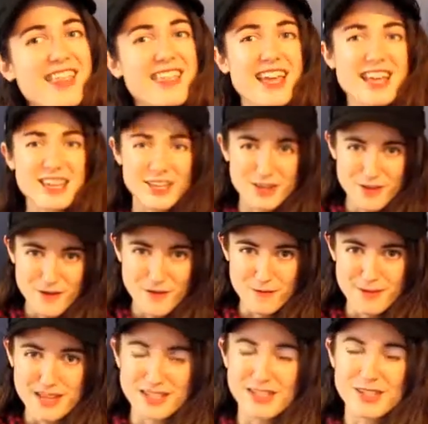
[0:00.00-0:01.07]
Thank you for
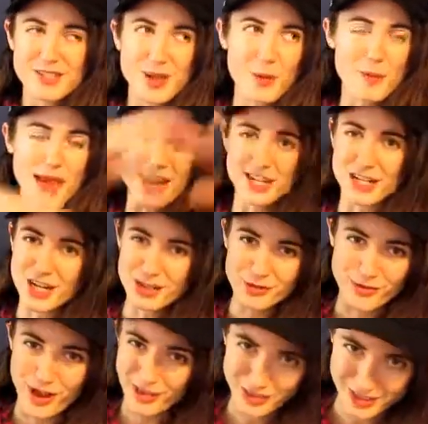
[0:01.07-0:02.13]
being so patient
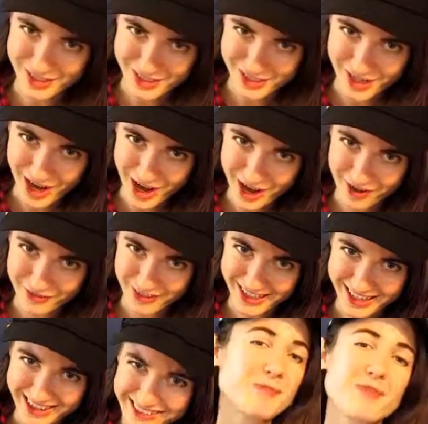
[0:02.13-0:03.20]
throughout this entire
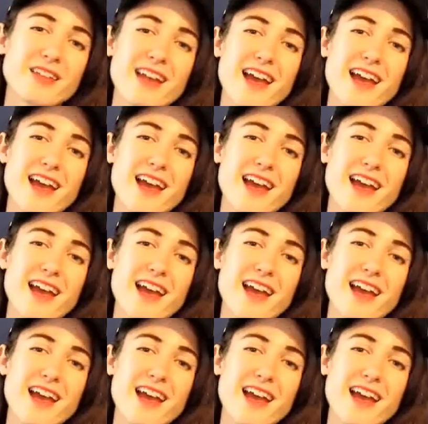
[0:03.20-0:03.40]
video.